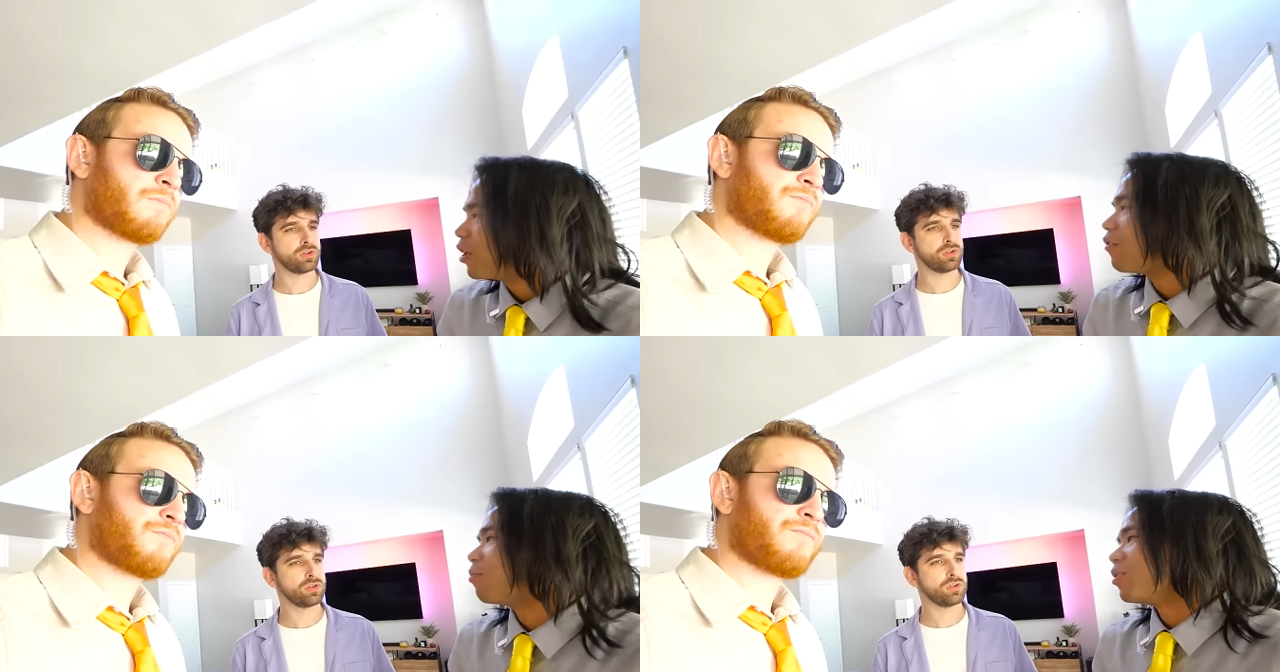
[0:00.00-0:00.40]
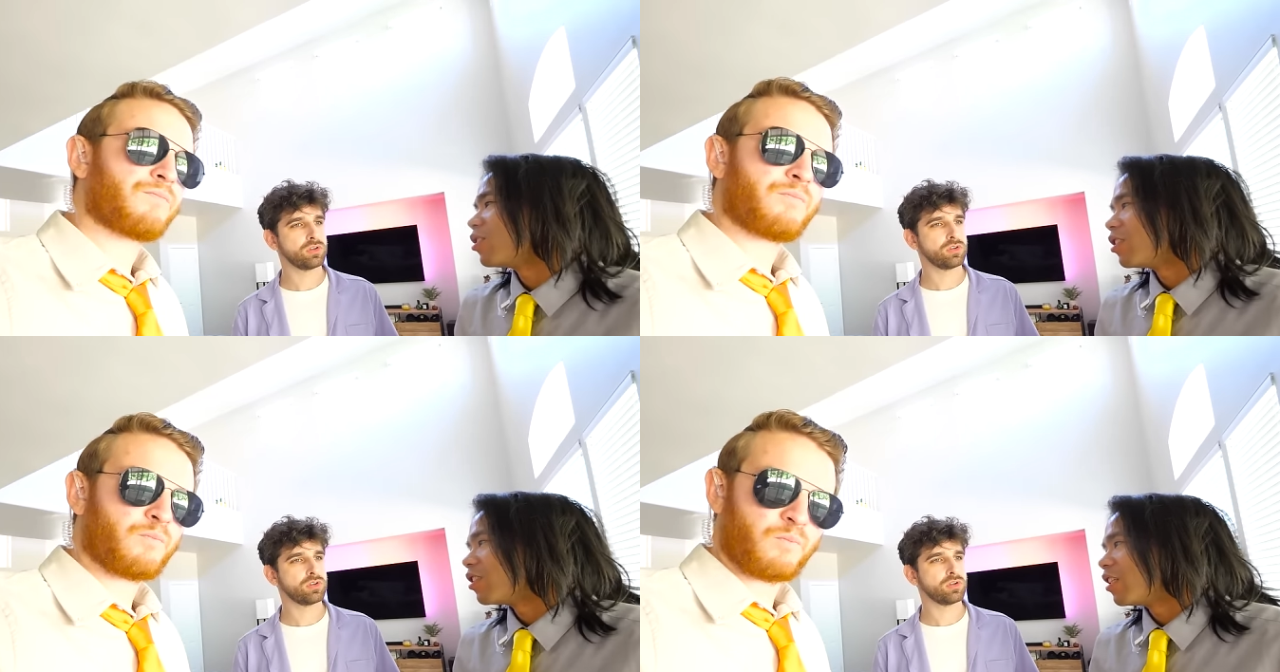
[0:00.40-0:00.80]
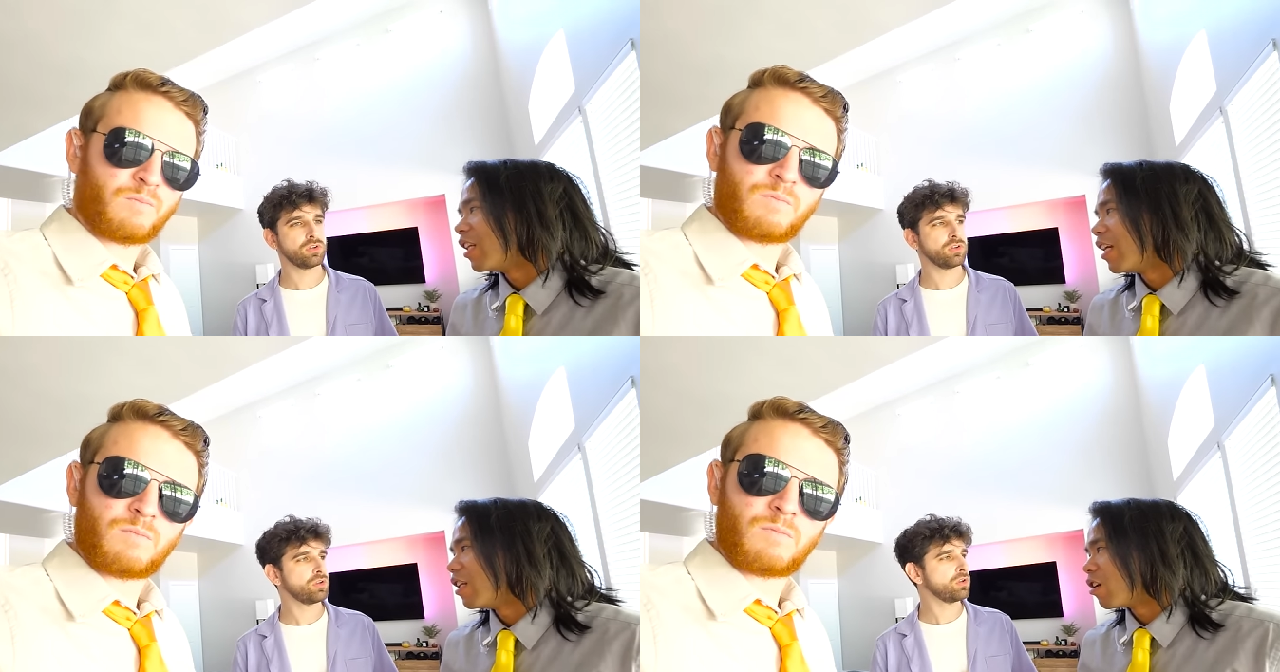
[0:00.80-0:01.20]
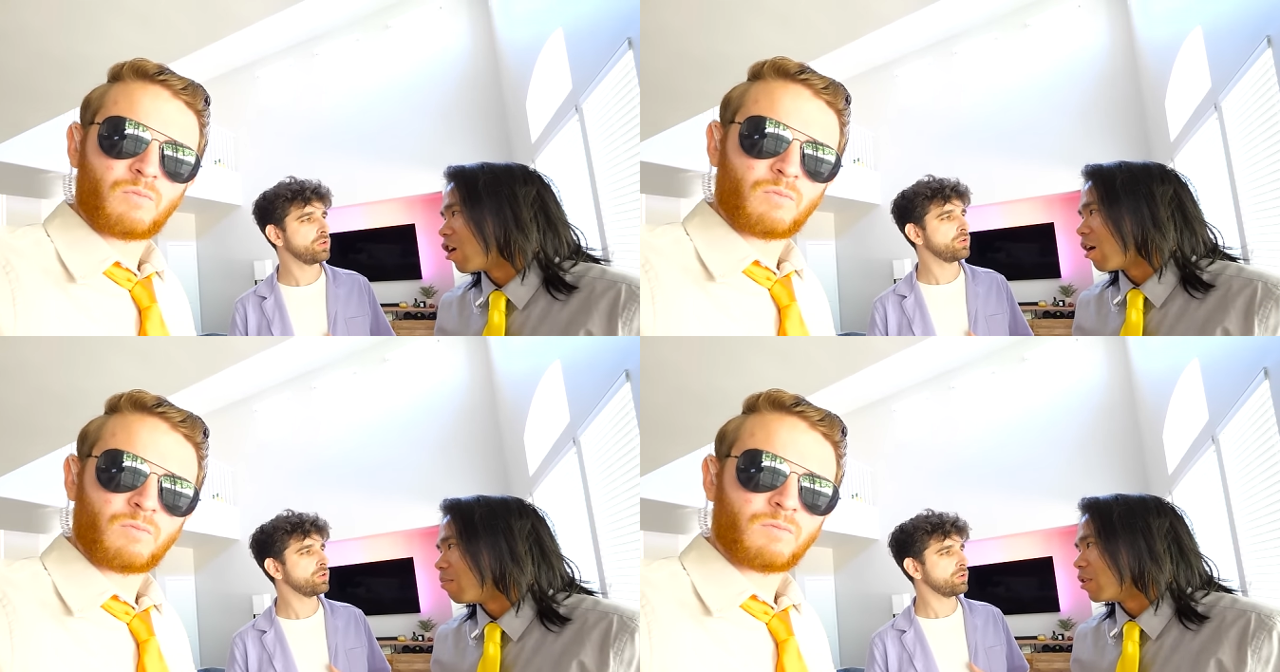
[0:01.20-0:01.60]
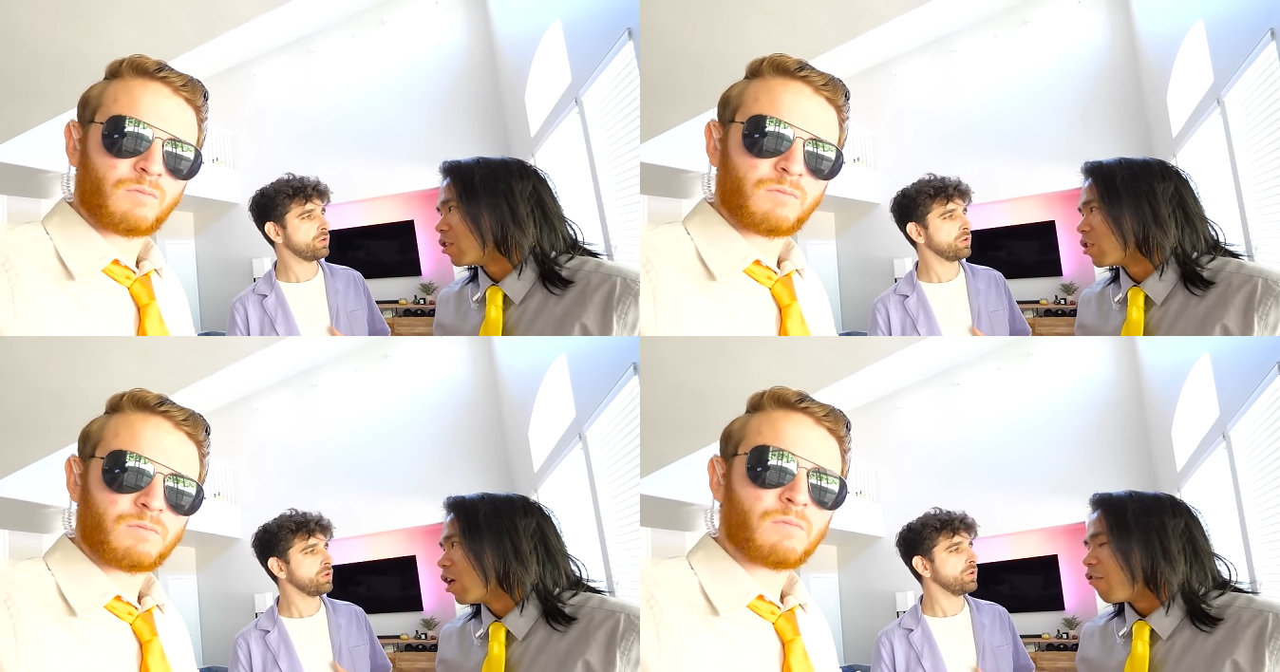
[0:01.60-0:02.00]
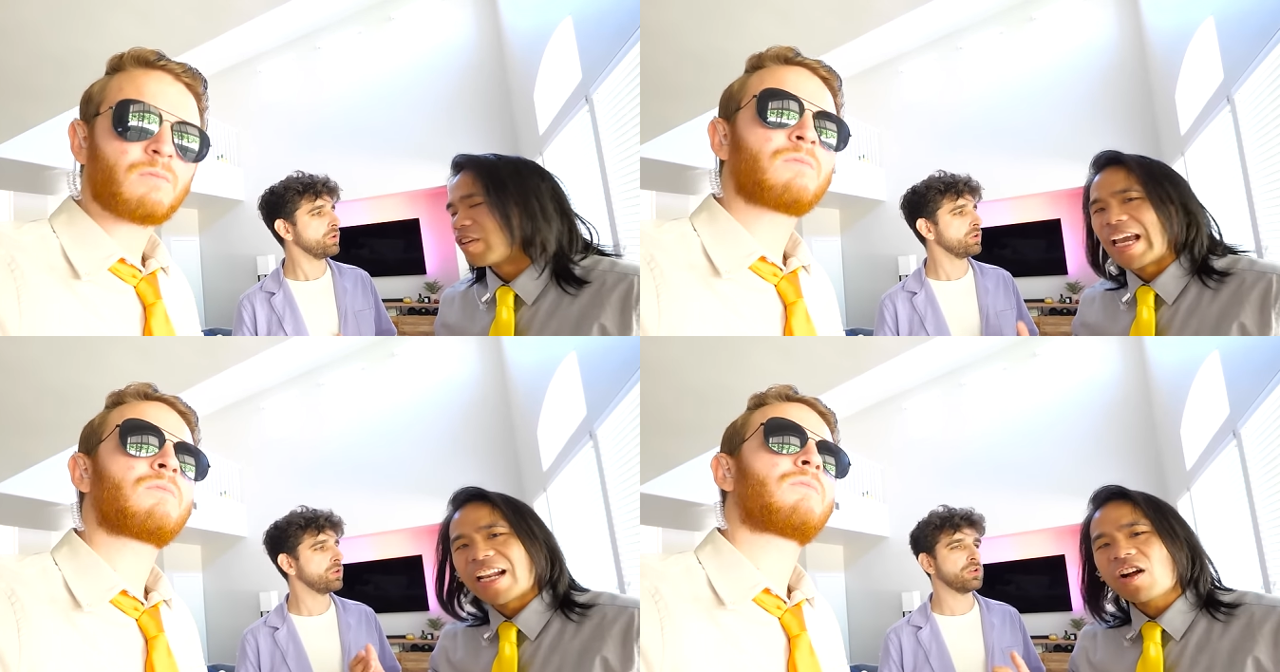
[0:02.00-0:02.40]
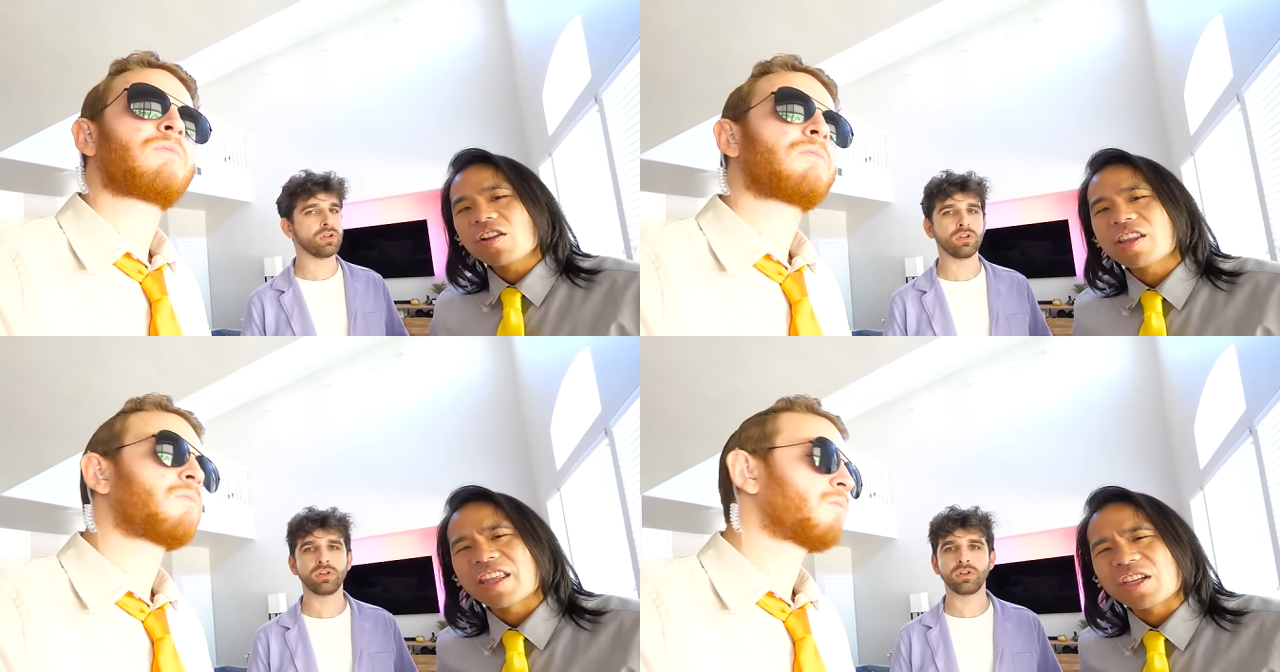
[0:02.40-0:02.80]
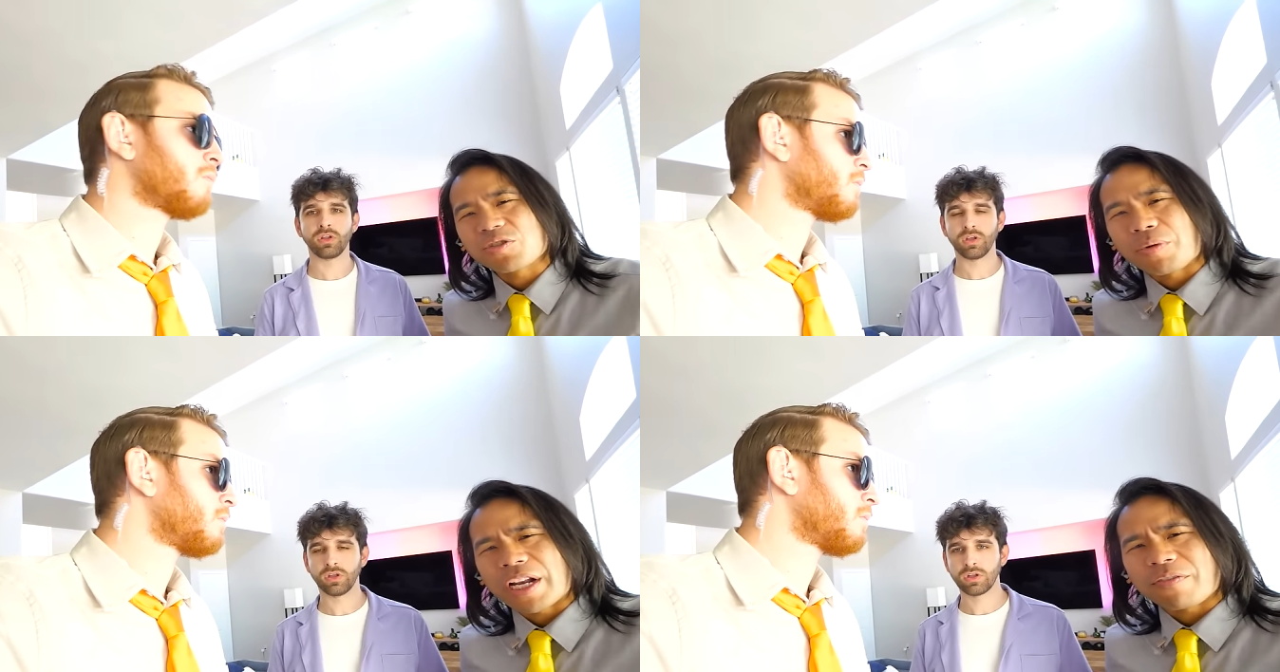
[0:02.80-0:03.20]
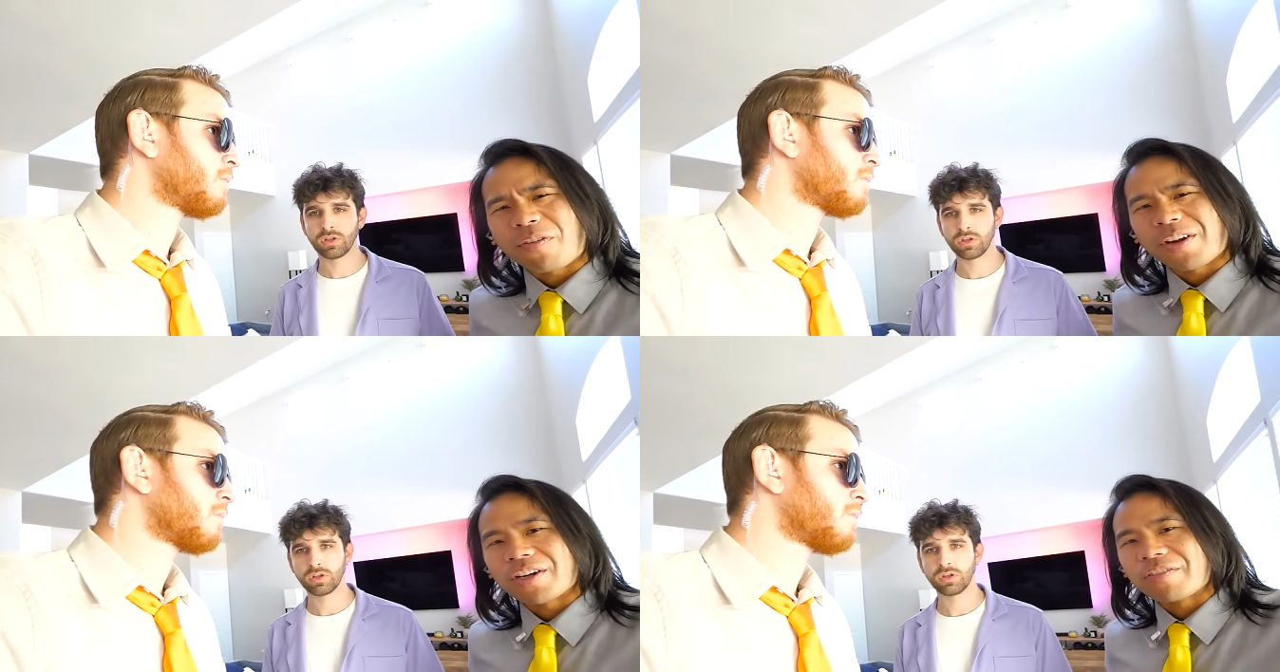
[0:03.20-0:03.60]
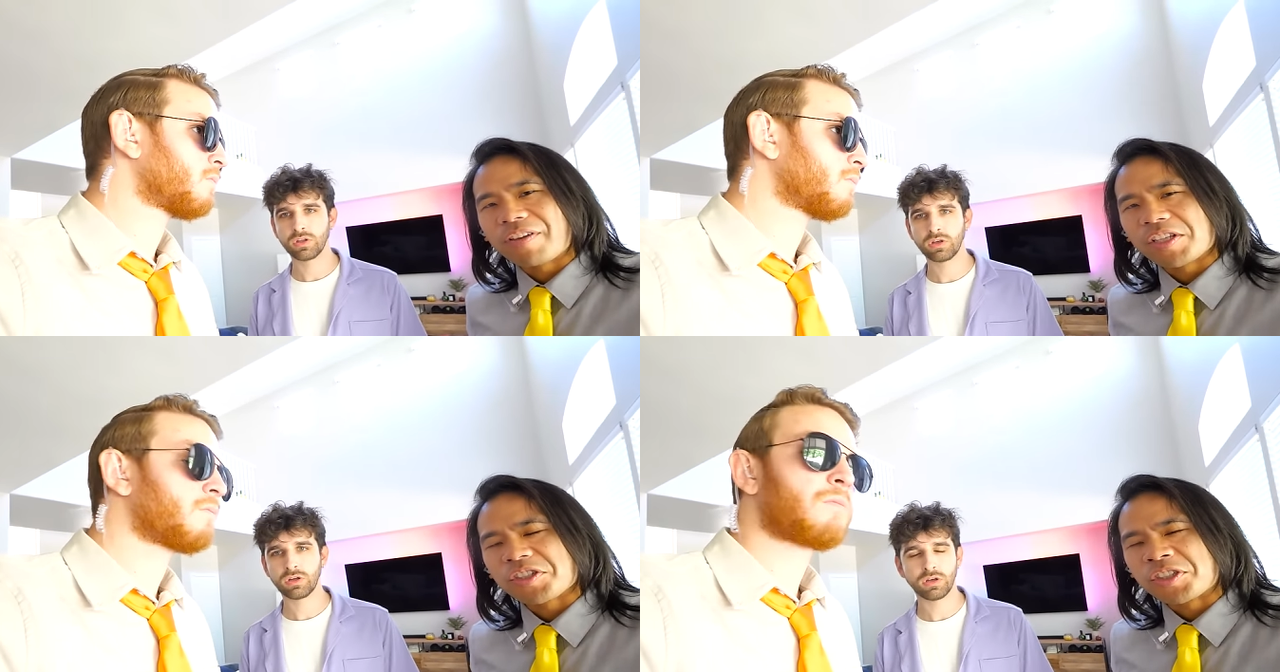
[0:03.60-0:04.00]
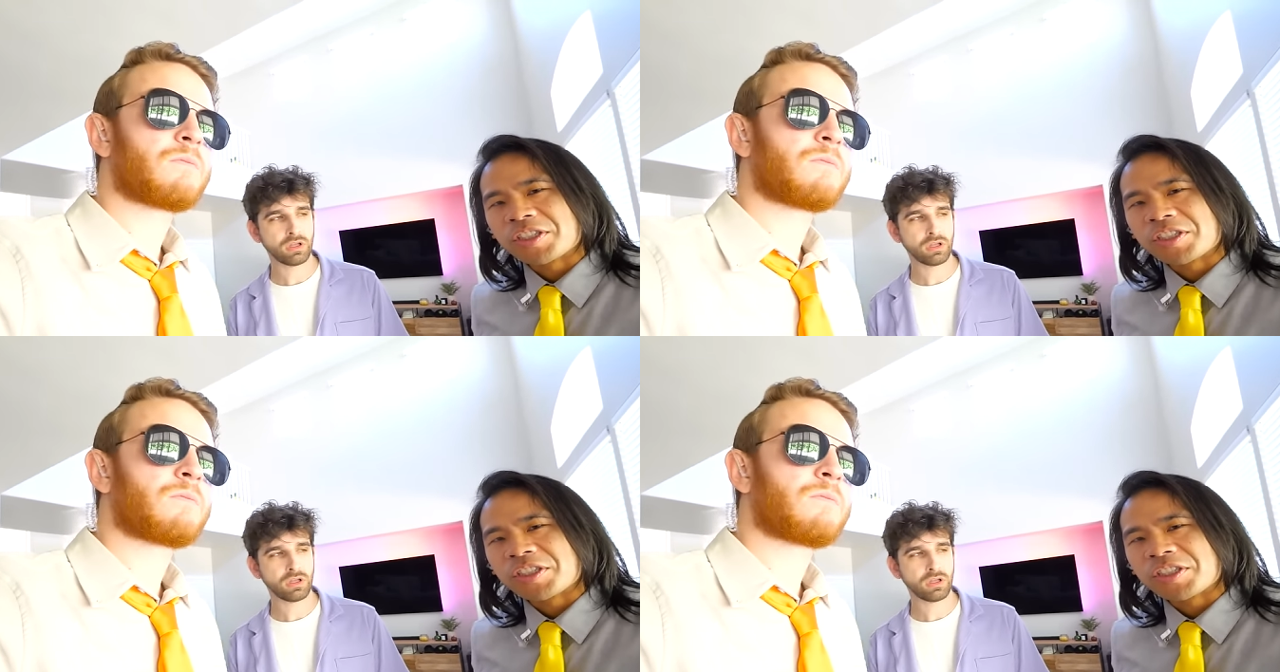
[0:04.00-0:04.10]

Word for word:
Speaker 1: you have a mission today to accomplish, of getting all the things ready for your adventure,